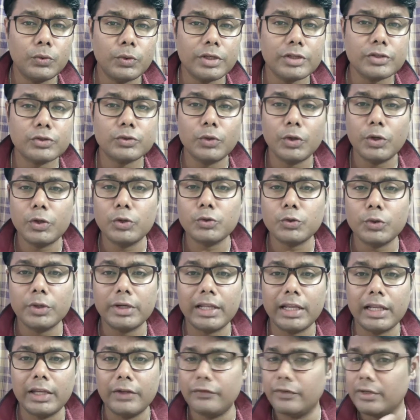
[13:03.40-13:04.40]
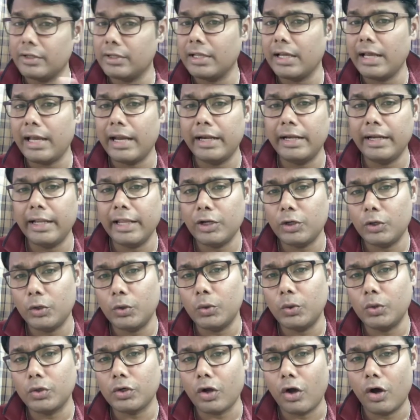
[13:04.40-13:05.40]
who is going to deliver the ending
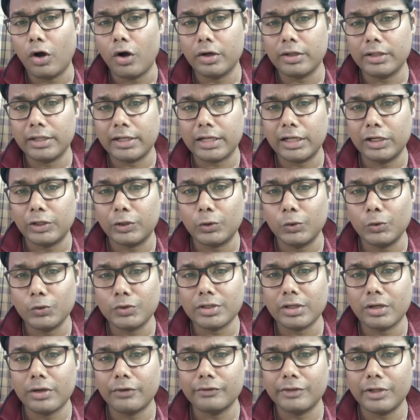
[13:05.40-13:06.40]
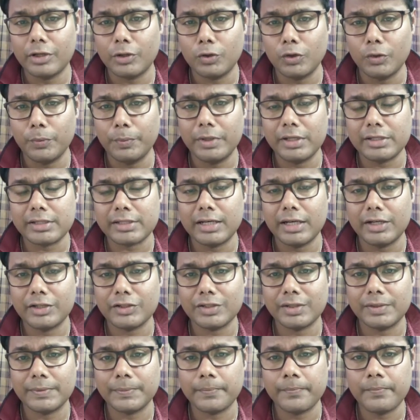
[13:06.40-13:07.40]
note or the conclusion of the group
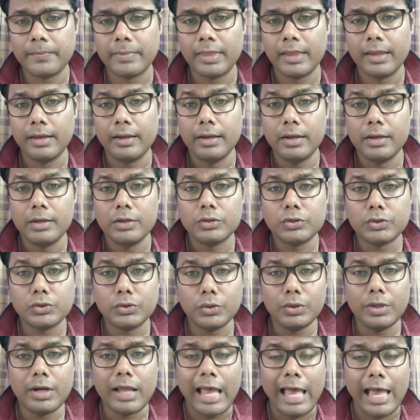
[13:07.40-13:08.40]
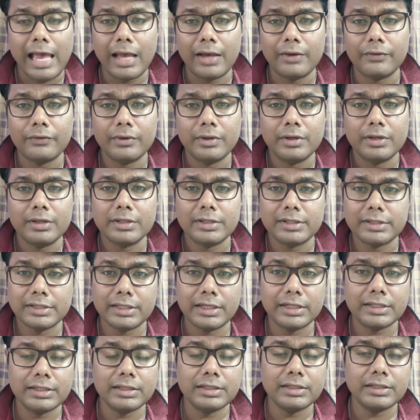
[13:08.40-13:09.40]
discussion should have
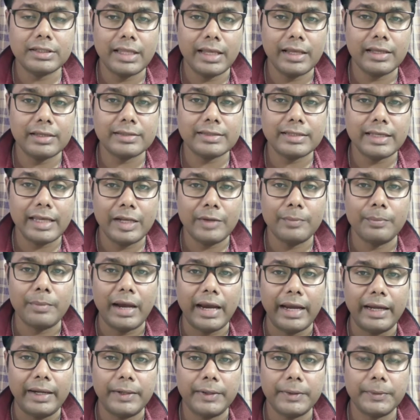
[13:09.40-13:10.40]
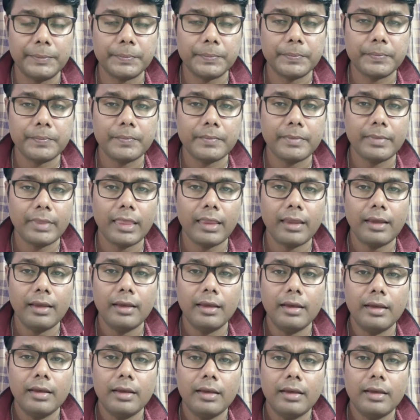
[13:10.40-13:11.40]
certain things in mind.
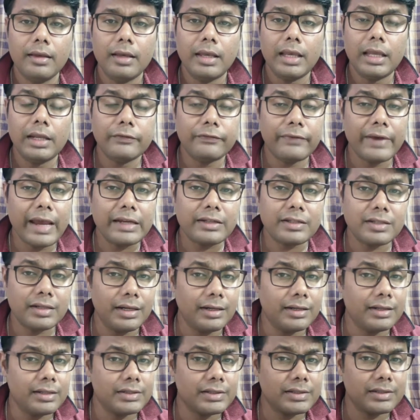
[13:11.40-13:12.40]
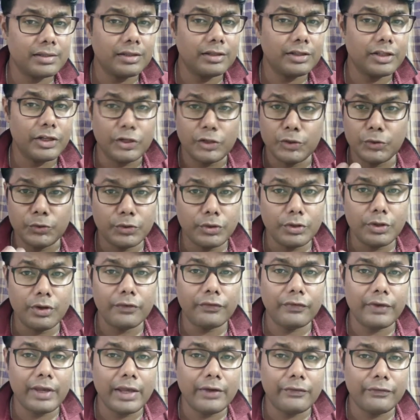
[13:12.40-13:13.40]
In fact, it is the duty
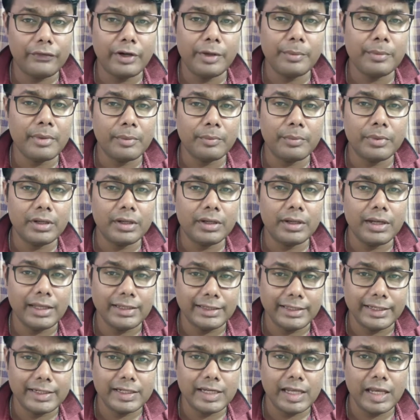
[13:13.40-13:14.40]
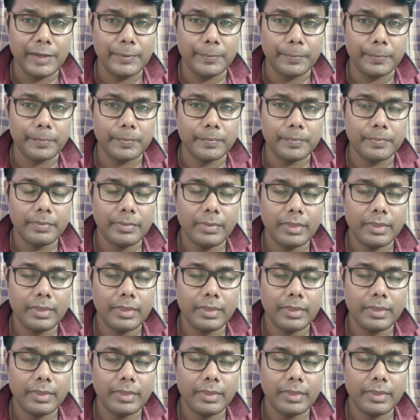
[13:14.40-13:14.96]
of every member in the team.